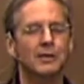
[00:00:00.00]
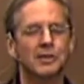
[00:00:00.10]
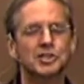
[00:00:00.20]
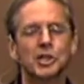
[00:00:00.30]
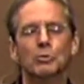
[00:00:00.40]

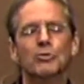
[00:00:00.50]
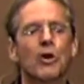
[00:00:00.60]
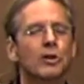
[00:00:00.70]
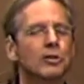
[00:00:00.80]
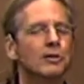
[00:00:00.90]
can share with
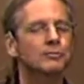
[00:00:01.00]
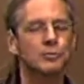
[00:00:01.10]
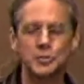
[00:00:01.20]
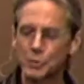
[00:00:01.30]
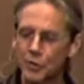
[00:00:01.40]
our loved
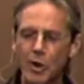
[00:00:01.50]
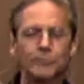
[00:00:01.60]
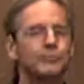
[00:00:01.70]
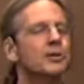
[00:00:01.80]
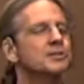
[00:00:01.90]
ones, with our
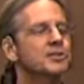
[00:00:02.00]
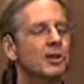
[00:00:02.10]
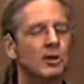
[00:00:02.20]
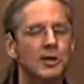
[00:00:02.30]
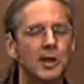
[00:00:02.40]
friends and
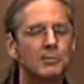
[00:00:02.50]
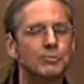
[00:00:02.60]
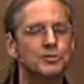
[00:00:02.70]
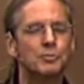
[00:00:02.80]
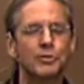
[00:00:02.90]
our
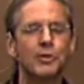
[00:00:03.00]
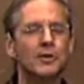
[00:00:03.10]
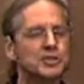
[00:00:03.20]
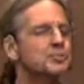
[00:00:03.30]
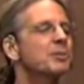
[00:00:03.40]
neighbors and with
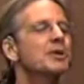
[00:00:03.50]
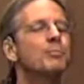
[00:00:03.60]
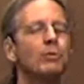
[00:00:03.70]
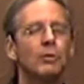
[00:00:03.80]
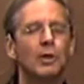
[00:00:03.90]
just
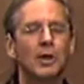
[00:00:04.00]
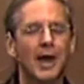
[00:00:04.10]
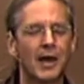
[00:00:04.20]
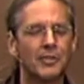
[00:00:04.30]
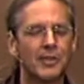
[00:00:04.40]
people
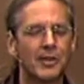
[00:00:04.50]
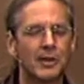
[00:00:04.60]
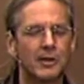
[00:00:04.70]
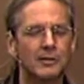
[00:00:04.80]
out there.